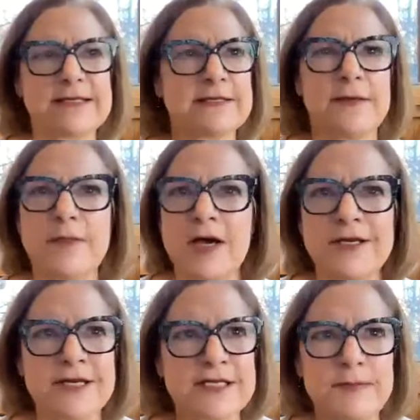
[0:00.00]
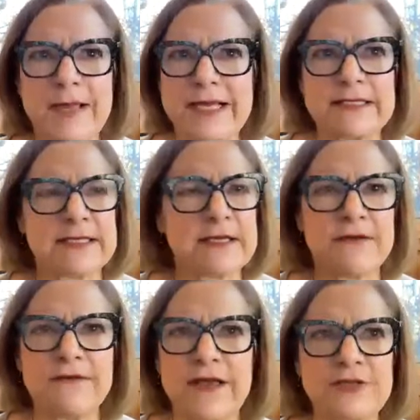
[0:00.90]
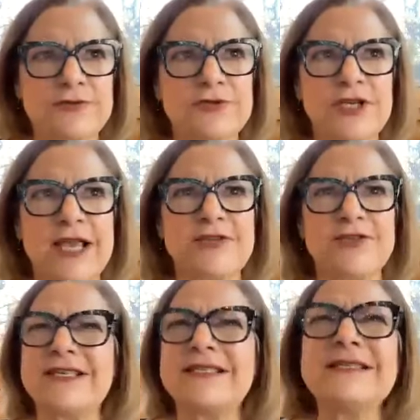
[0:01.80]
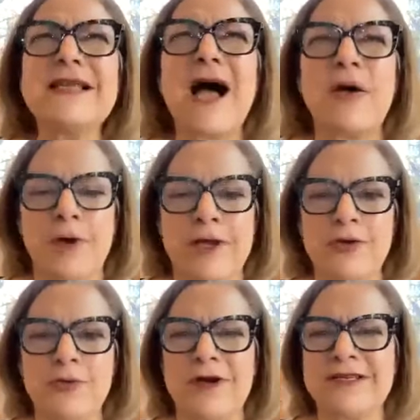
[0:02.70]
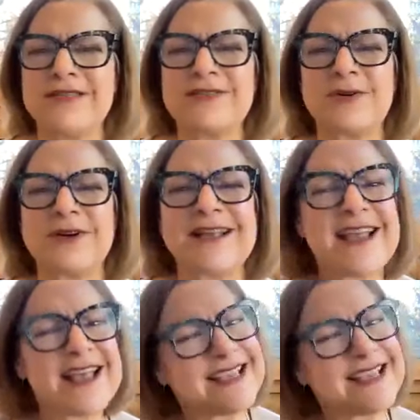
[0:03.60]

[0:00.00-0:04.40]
some unexpected event or change is not when you want to start